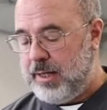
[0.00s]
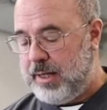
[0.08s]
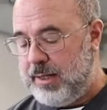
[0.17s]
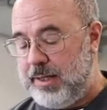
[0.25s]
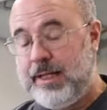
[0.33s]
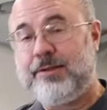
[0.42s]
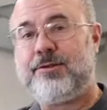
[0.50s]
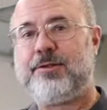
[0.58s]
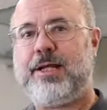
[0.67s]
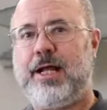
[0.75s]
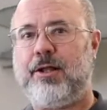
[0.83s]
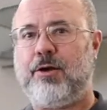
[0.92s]
And then
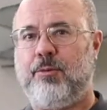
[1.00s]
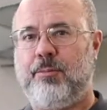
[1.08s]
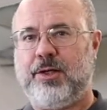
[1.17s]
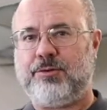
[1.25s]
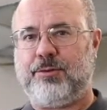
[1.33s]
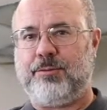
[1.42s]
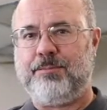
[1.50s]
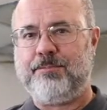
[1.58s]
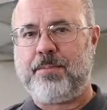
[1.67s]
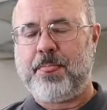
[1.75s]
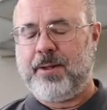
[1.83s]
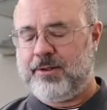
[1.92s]
skeletal muscle.
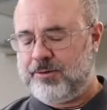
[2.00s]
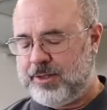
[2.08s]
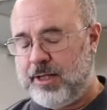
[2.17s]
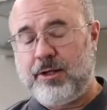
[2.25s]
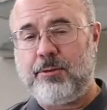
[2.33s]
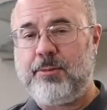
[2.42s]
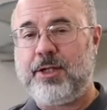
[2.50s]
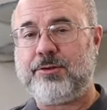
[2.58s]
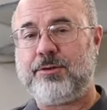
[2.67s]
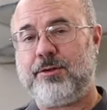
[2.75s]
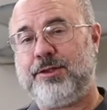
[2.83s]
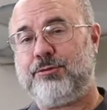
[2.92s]
Skeletal
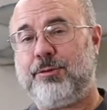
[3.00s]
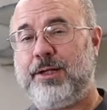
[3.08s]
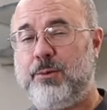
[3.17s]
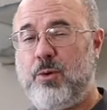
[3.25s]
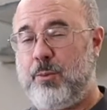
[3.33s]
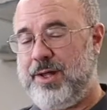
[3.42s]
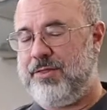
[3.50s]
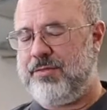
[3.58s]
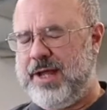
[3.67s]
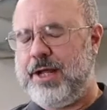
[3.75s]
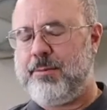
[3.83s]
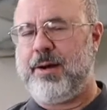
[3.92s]
muscle is really what we
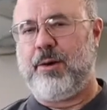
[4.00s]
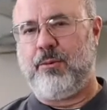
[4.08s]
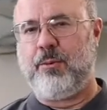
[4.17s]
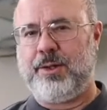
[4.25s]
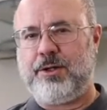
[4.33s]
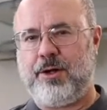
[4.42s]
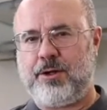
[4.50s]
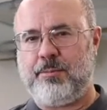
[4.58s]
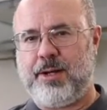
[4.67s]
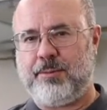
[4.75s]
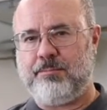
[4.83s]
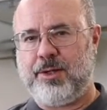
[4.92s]
think about when we talk
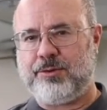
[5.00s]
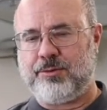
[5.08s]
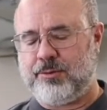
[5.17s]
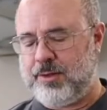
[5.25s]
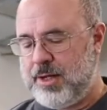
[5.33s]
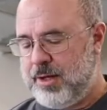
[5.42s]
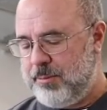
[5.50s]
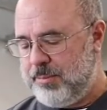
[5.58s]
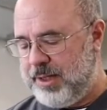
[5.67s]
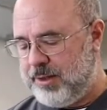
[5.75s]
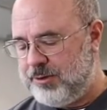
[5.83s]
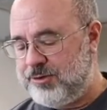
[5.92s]
about muscle,
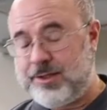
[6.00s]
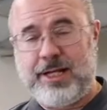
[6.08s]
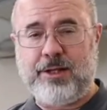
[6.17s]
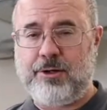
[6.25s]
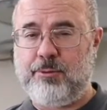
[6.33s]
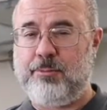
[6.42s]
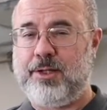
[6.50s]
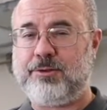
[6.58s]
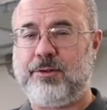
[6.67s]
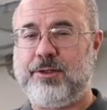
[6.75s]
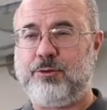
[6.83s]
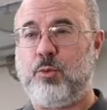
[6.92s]
because skeletal
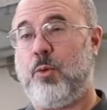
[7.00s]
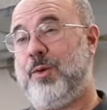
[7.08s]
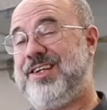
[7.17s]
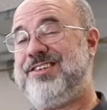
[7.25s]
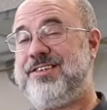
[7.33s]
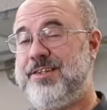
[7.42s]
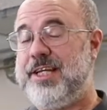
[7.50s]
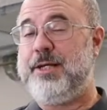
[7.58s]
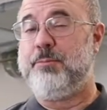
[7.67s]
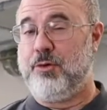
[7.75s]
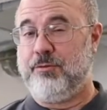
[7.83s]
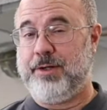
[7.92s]
muscle is what we see
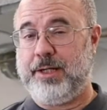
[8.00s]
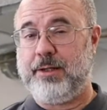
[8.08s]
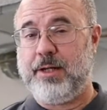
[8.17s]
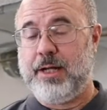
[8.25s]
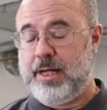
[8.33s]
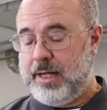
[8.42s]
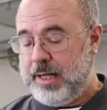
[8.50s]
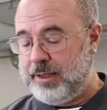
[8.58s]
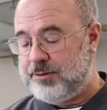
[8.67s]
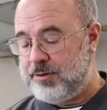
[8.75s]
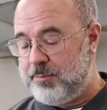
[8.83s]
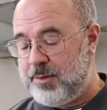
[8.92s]
moving.
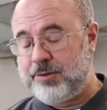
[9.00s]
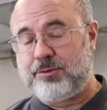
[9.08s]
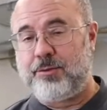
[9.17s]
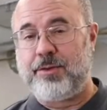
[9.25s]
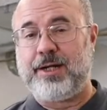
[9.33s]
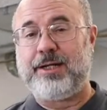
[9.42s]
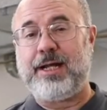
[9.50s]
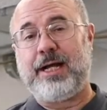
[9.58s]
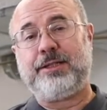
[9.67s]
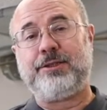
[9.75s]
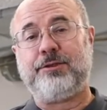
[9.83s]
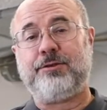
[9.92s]
It's the muscle that
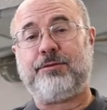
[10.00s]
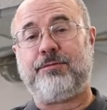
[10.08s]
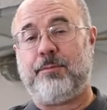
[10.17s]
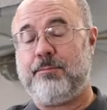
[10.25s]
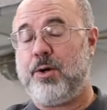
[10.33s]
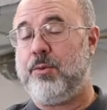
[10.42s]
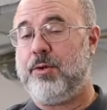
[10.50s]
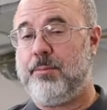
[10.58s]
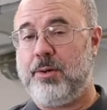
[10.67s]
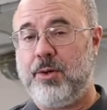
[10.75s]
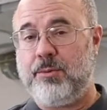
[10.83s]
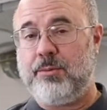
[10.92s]
attaches from bone to
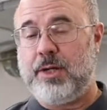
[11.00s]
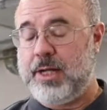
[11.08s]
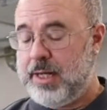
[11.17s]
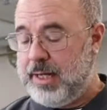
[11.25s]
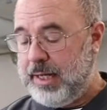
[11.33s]
bone.